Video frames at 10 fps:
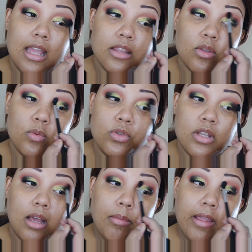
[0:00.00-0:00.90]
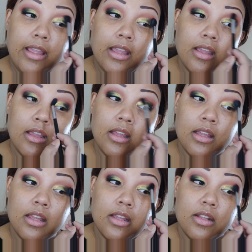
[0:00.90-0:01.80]
and the Wudabi
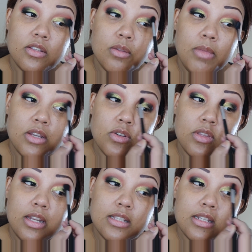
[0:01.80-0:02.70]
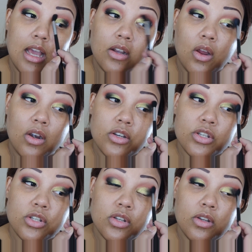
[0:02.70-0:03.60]
to make sure that it's not
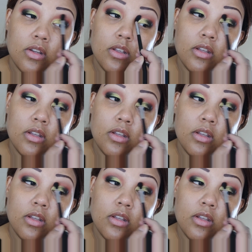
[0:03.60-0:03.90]
harsh.